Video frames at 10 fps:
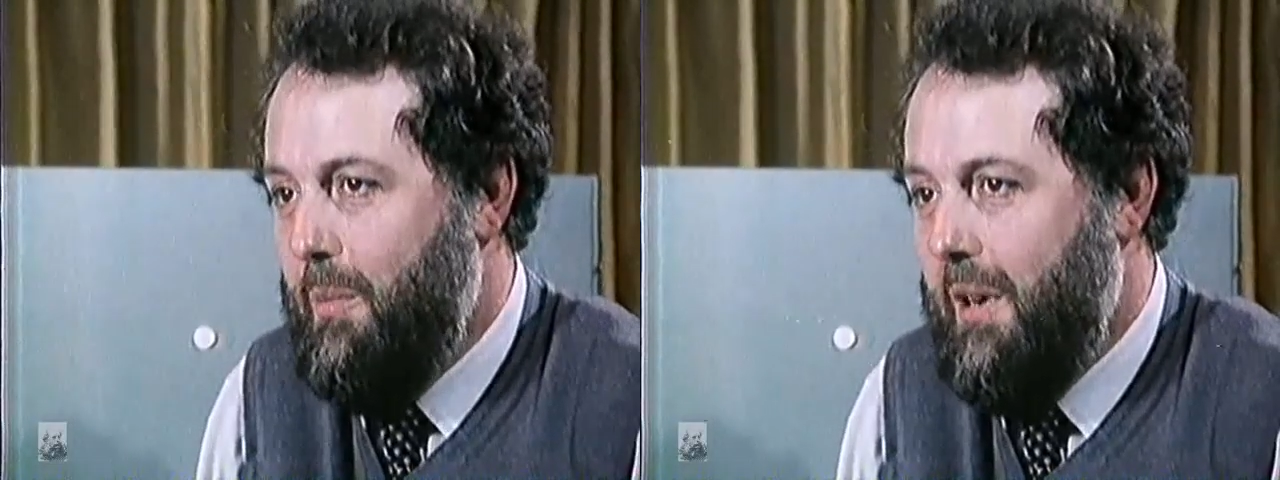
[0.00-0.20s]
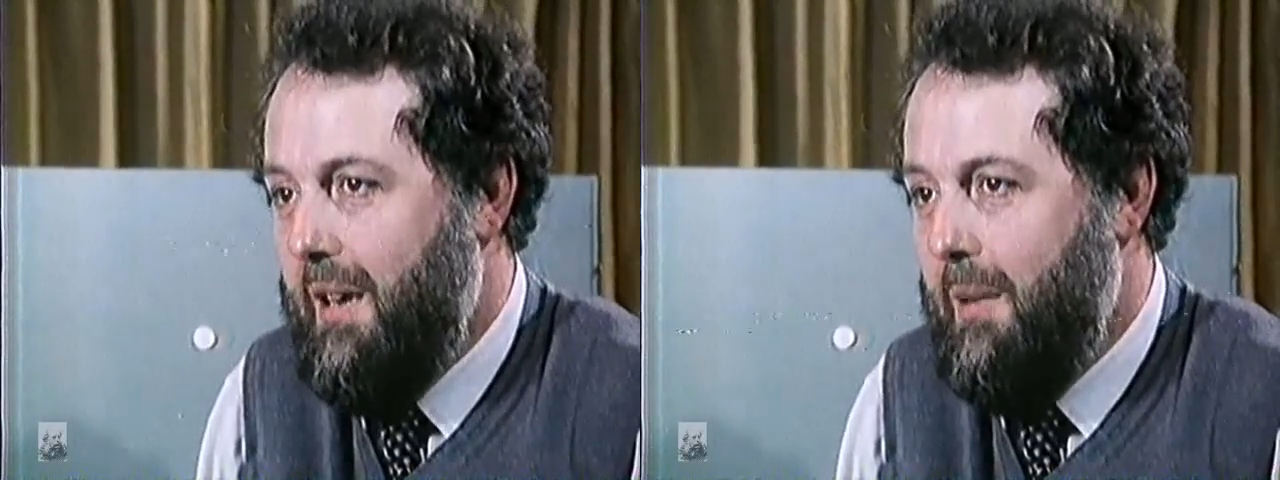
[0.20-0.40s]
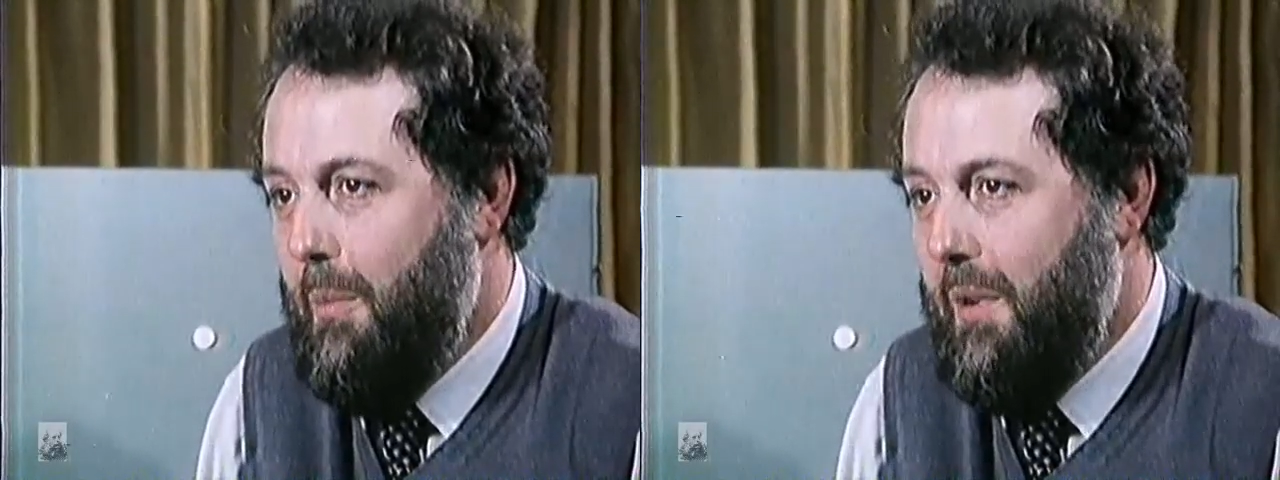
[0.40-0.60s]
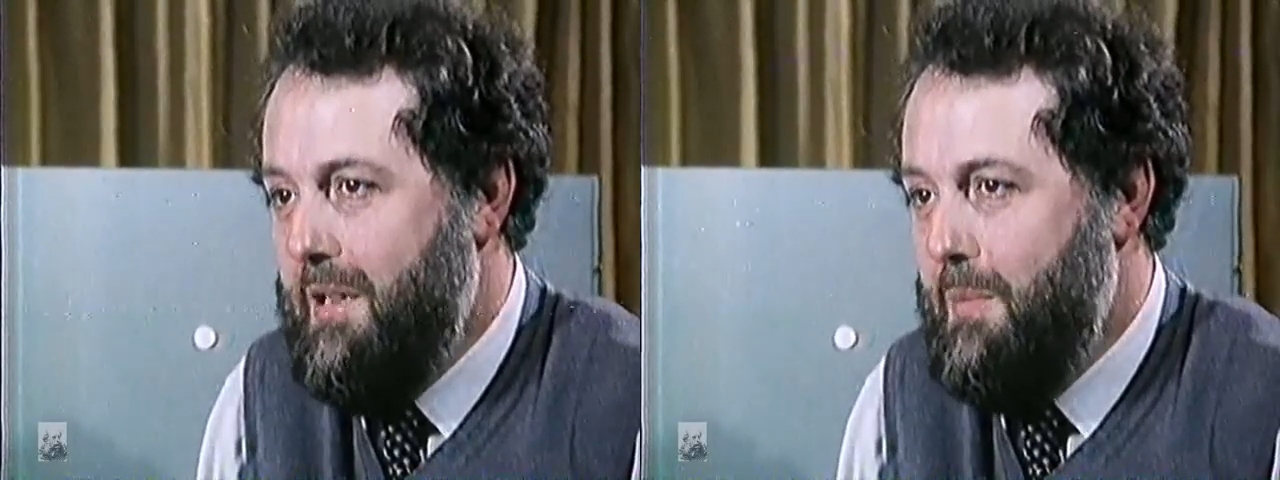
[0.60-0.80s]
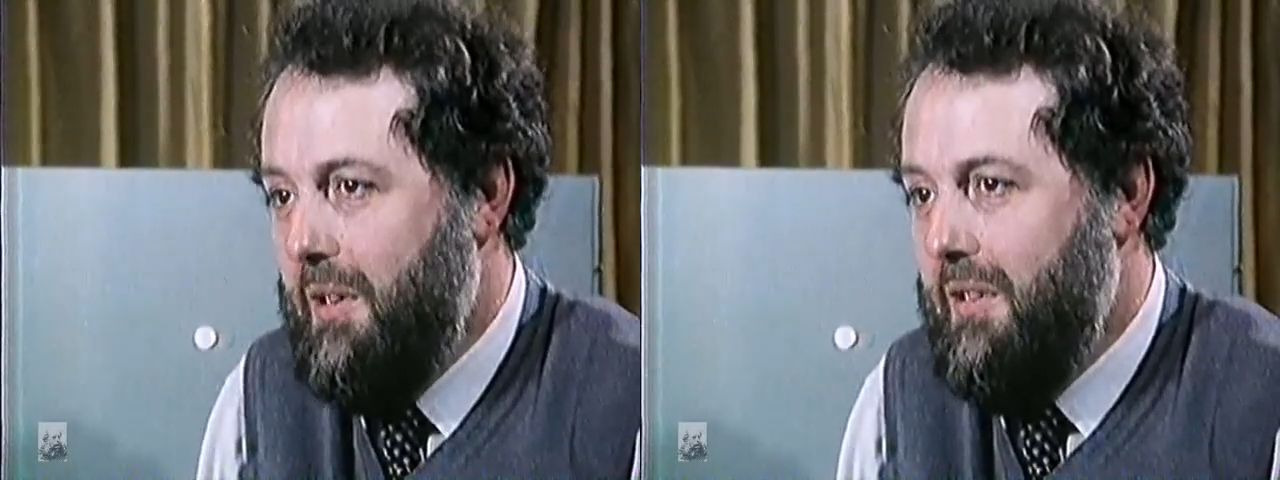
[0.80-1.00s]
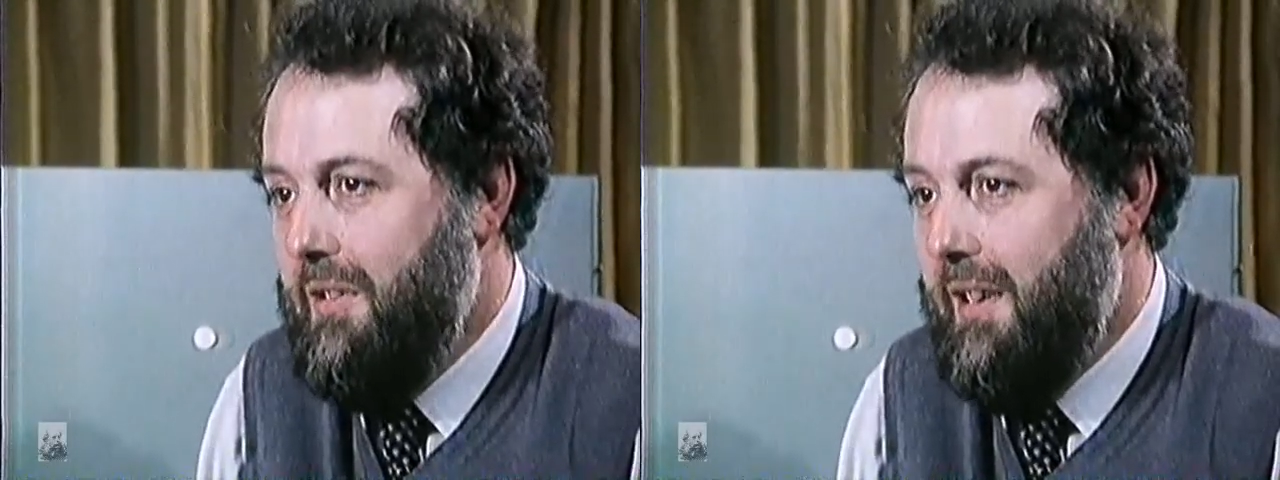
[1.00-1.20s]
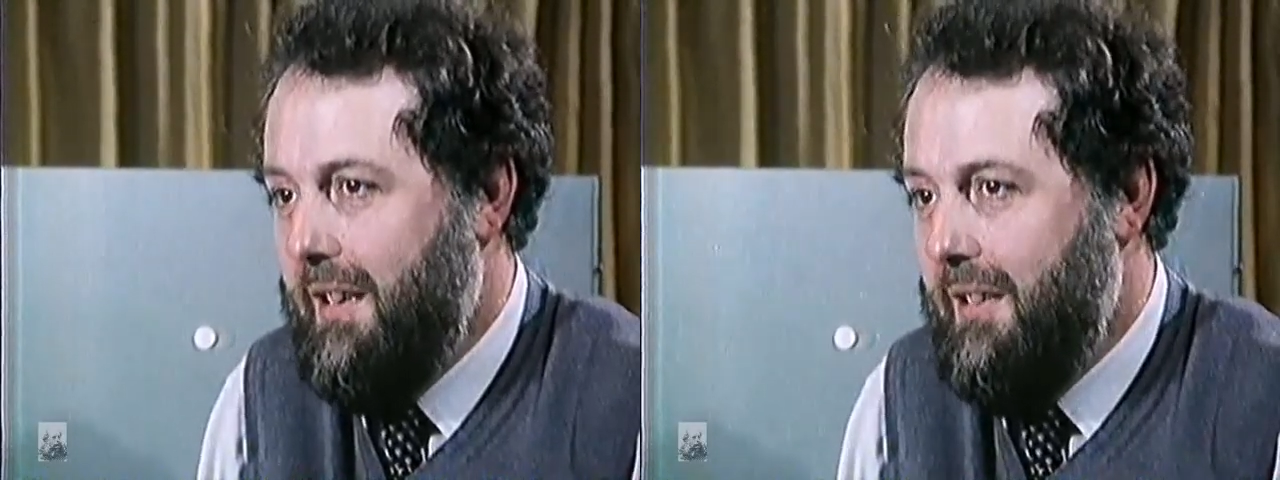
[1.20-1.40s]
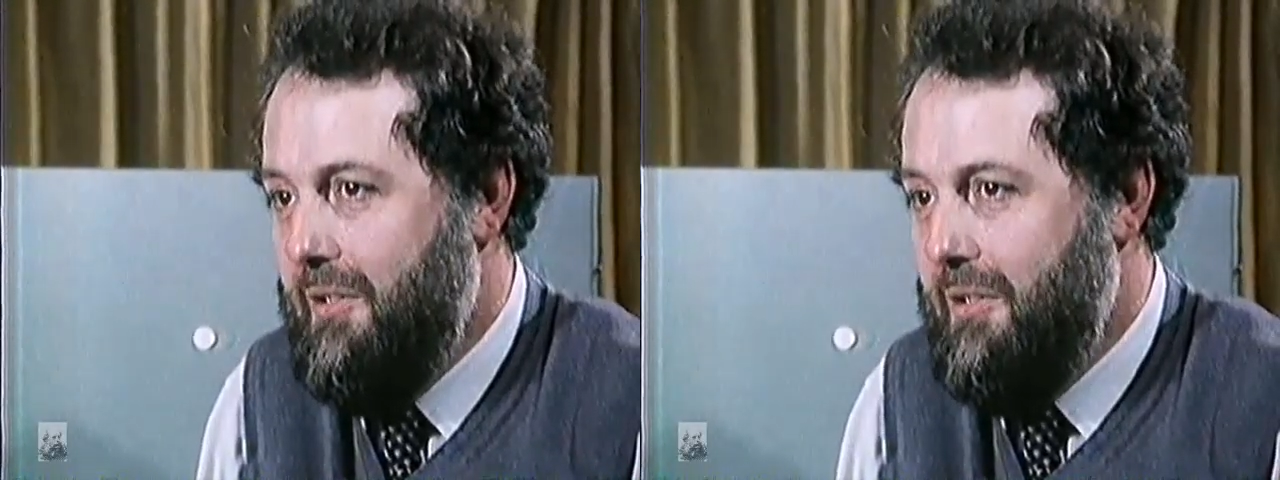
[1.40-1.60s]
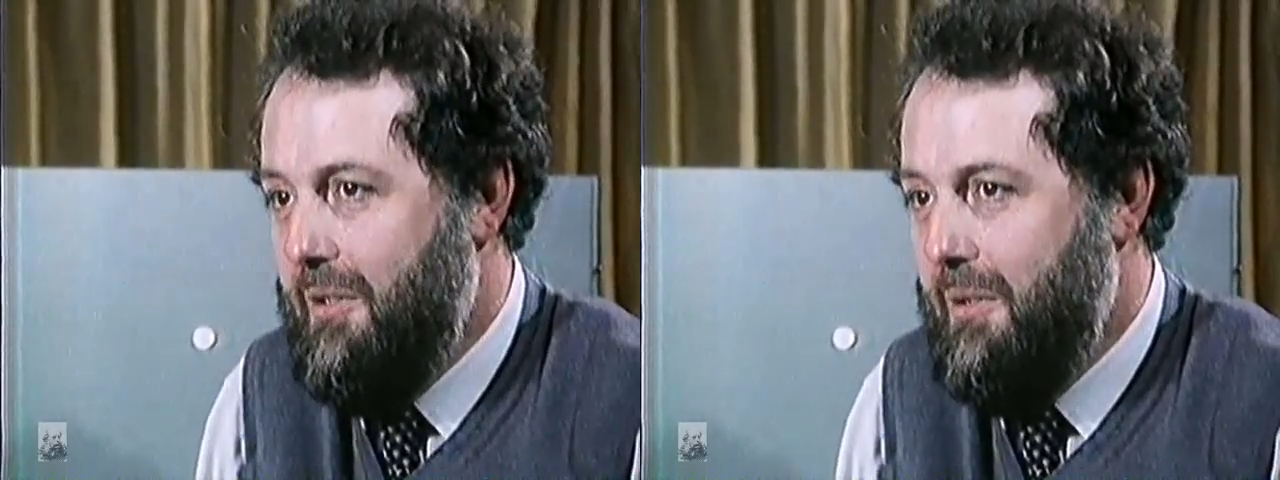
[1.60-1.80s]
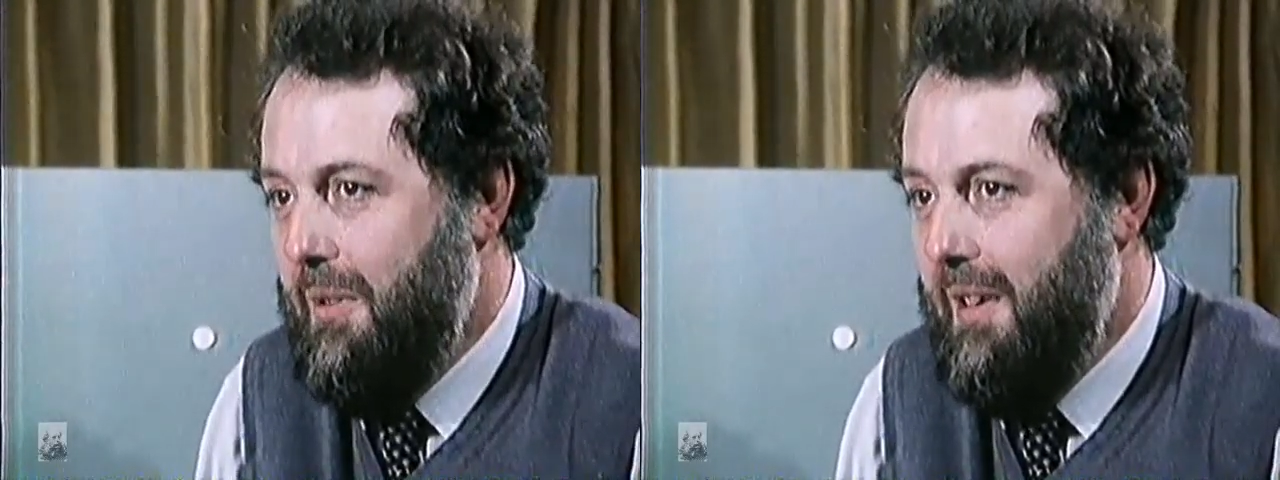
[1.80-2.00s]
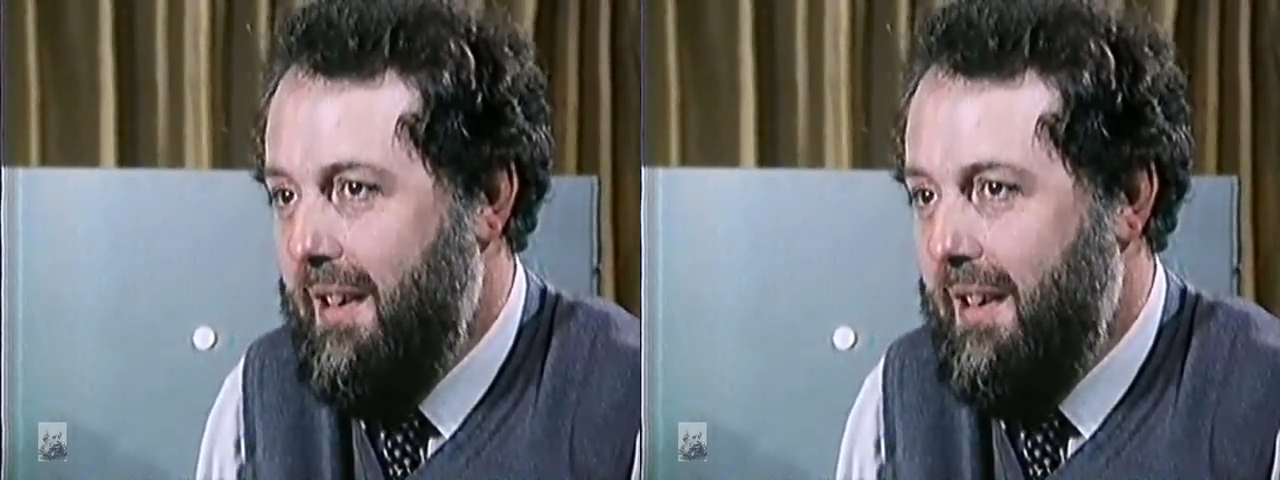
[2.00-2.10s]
by police motorcyclists who